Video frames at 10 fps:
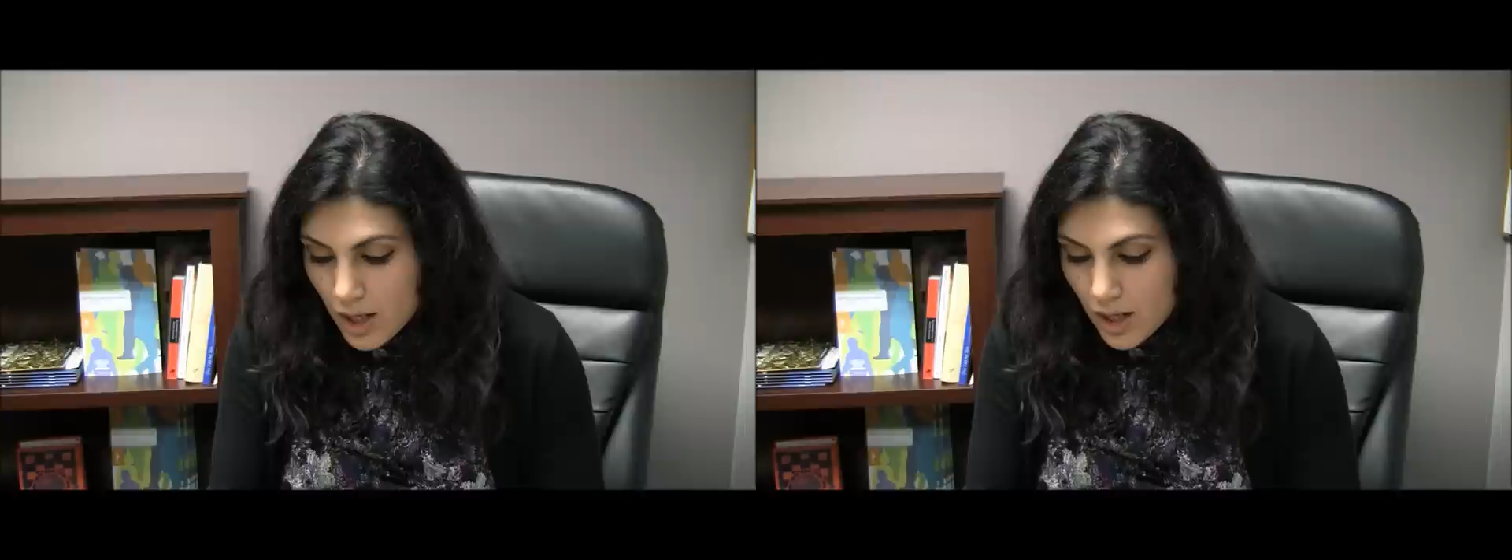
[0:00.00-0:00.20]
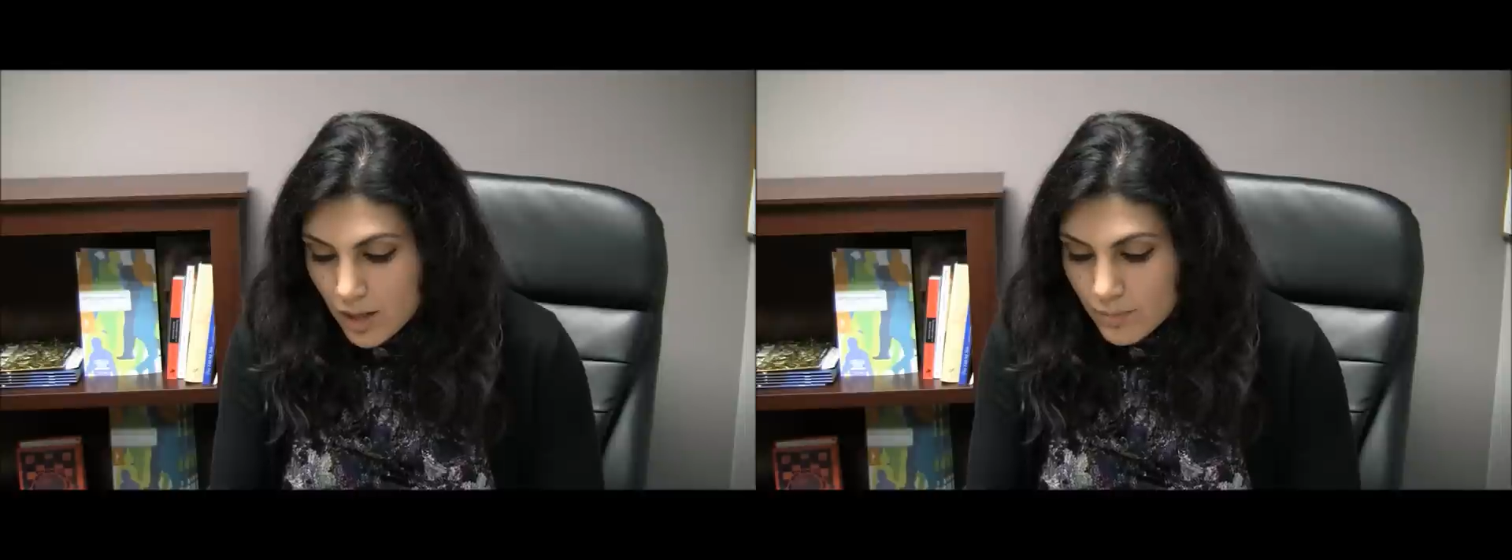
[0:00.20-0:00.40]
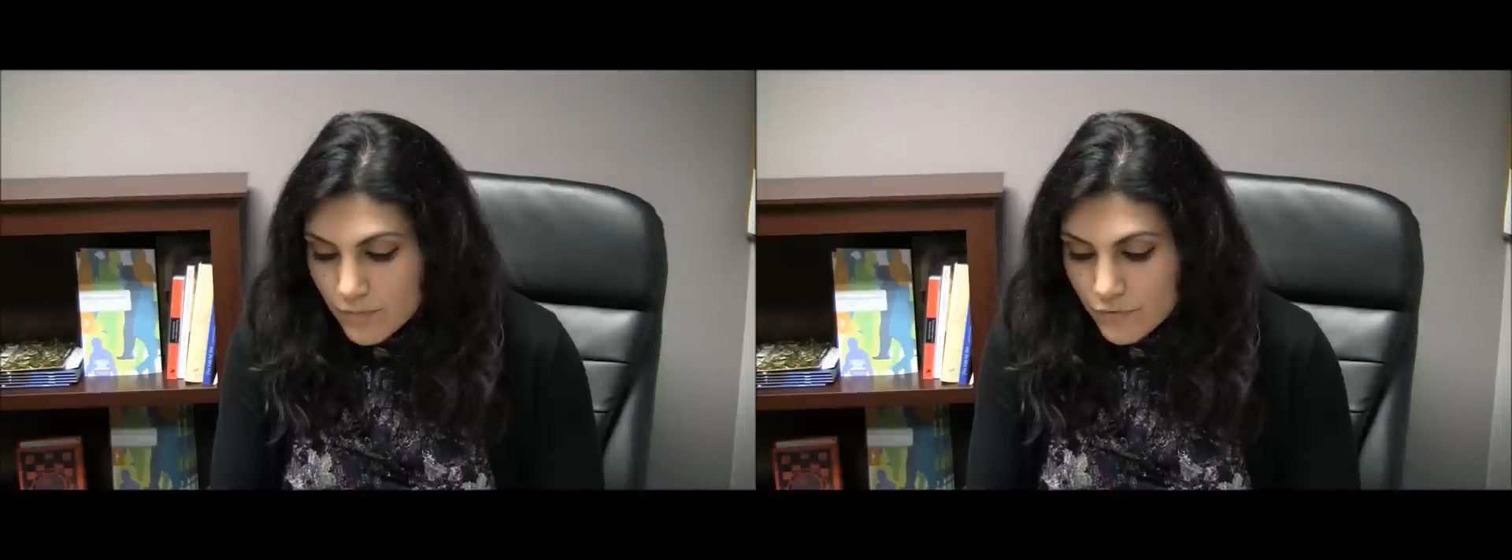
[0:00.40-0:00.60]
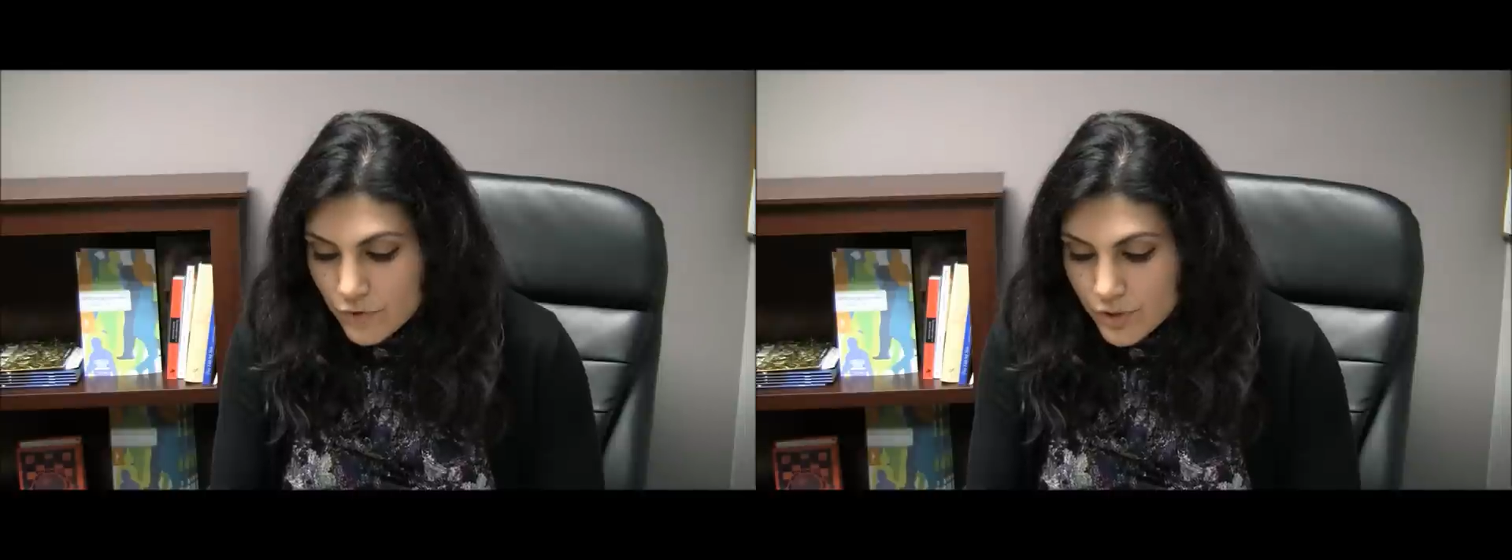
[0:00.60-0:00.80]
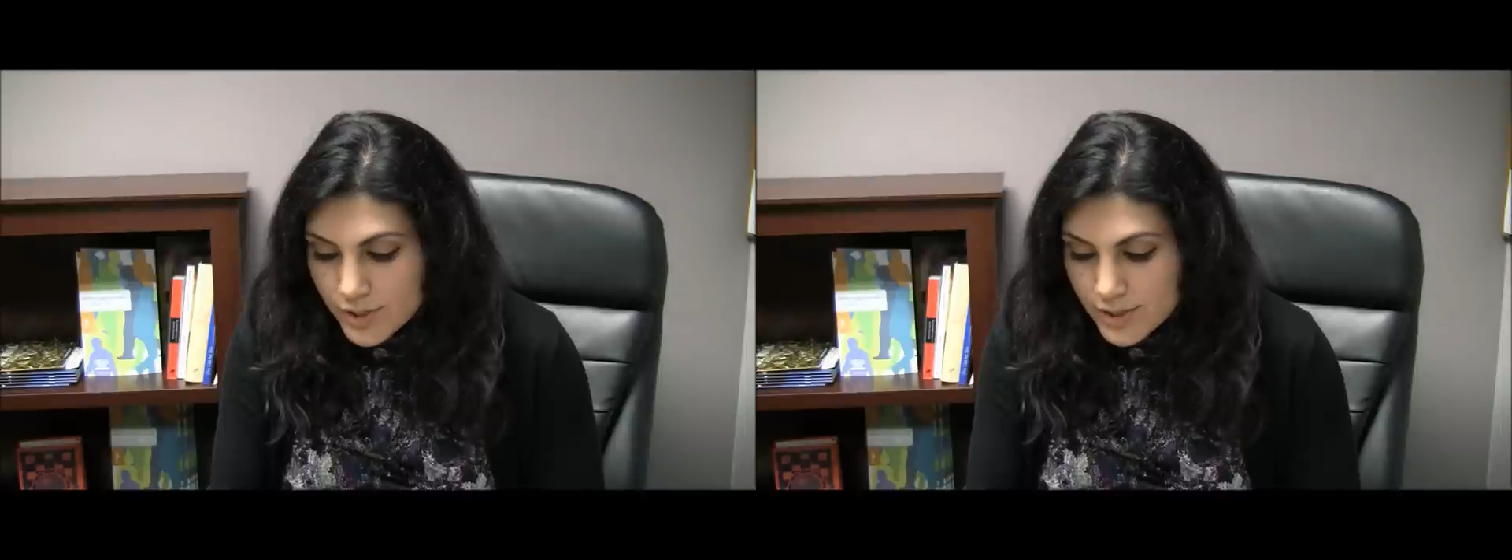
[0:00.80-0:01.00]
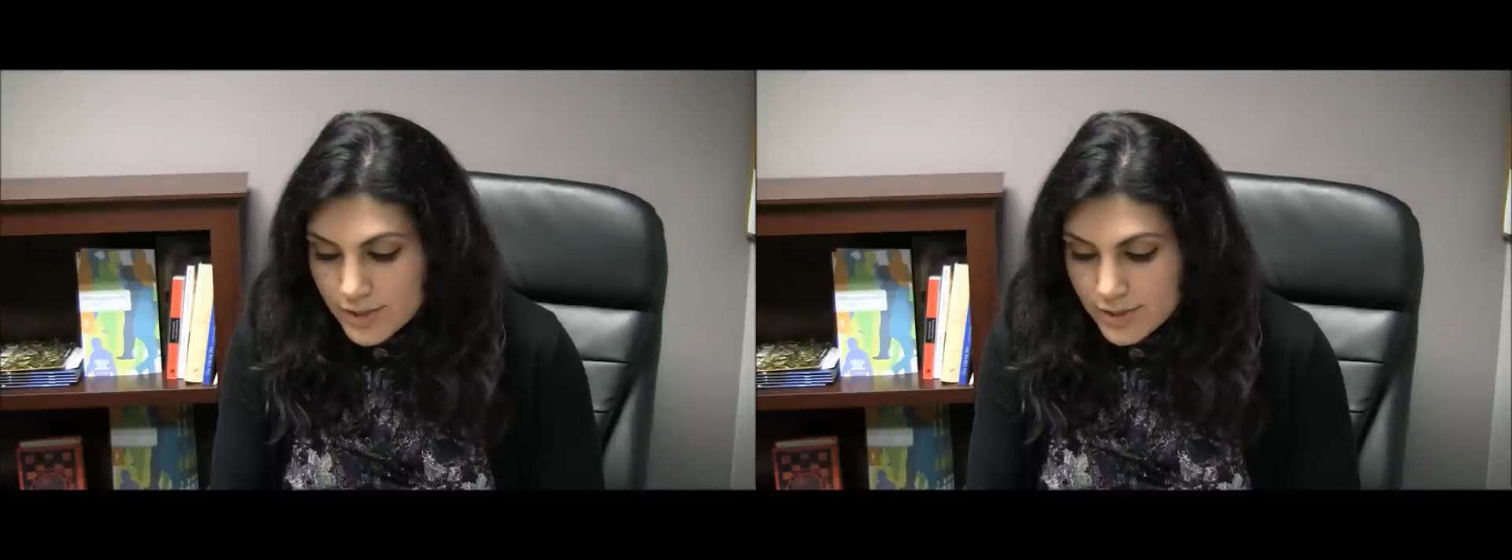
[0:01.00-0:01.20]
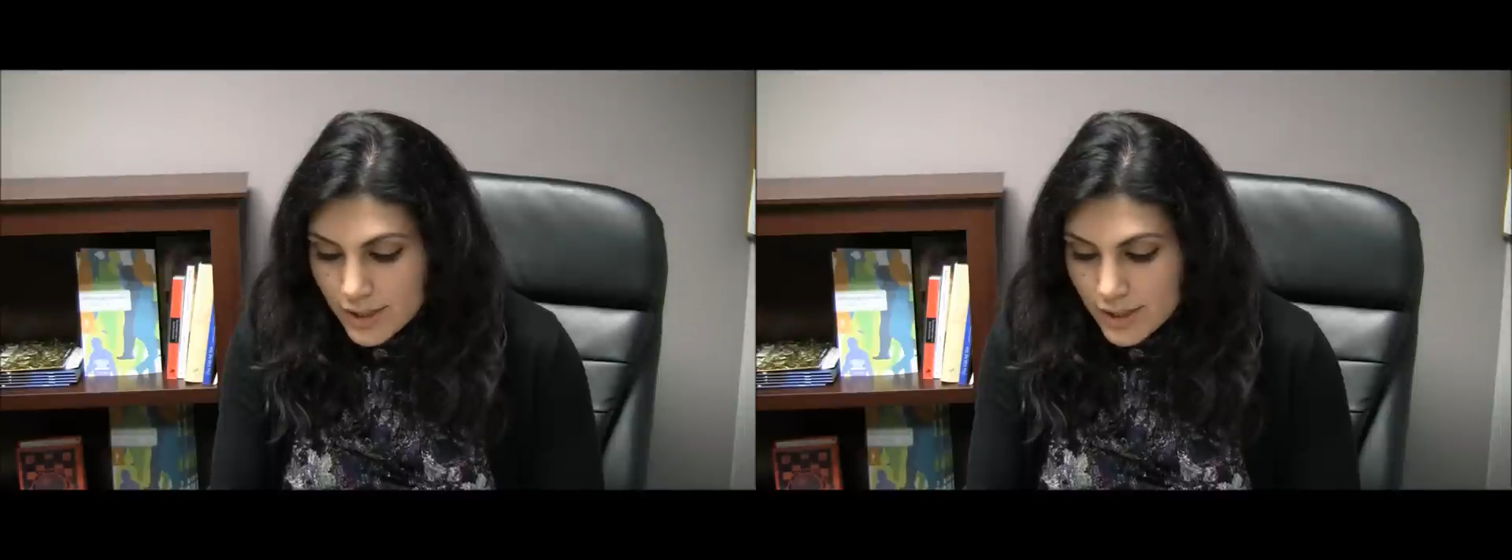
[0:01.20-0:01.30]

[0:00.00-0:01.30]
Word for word: Um, first is